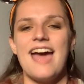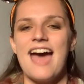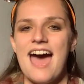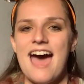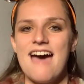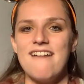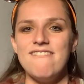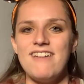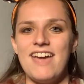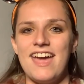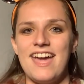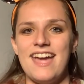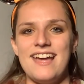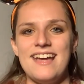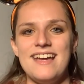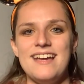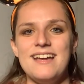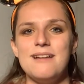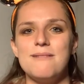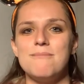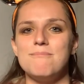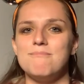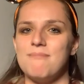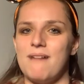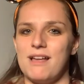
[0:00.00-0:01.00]
Have
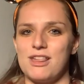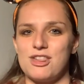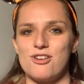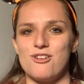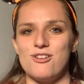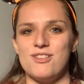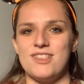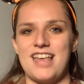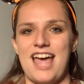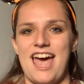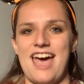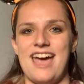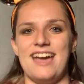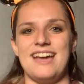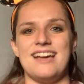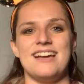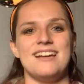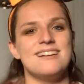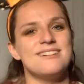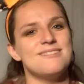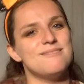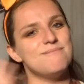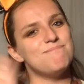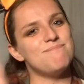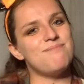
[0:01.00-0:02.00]
a magical day.
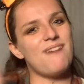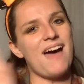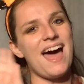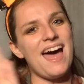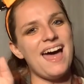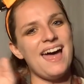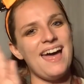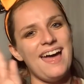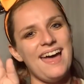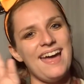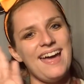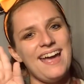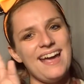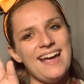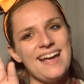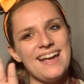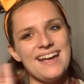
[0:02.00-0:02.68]
Bye.